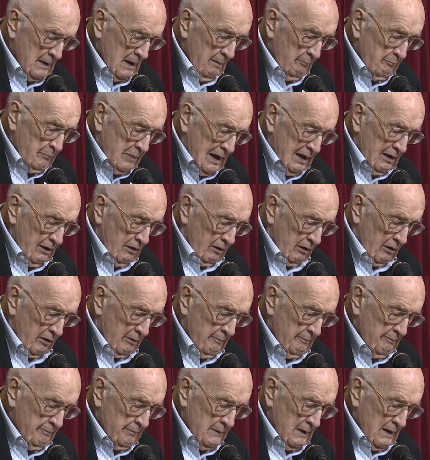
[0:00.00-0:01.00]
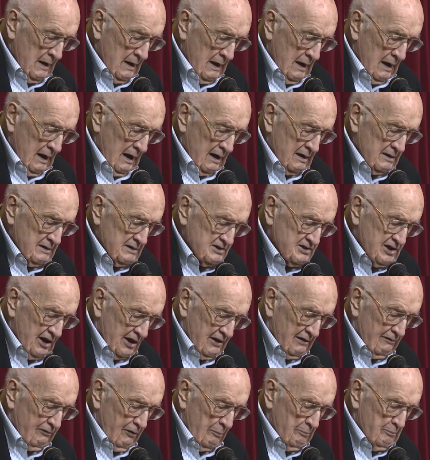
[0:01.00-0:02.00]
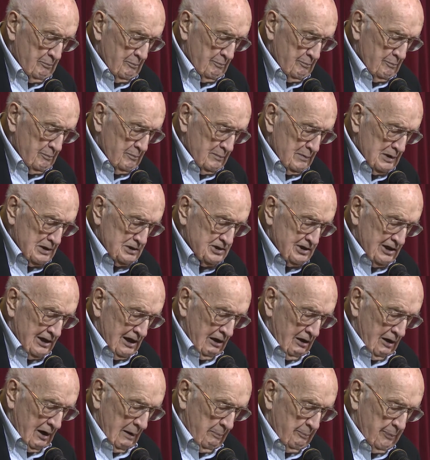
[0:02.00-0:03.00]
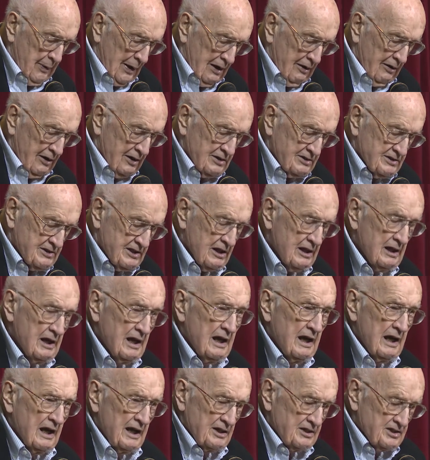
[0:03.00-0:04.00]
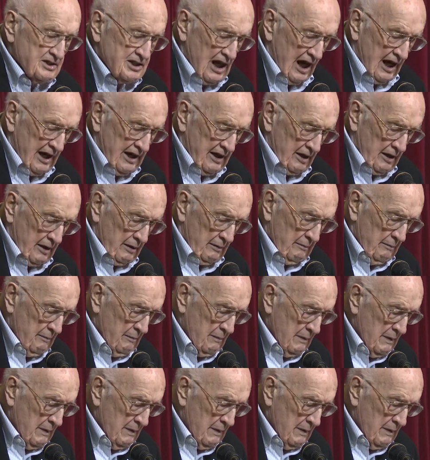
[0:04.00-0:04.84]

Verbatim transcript: Mel, son of a missionary parents in China,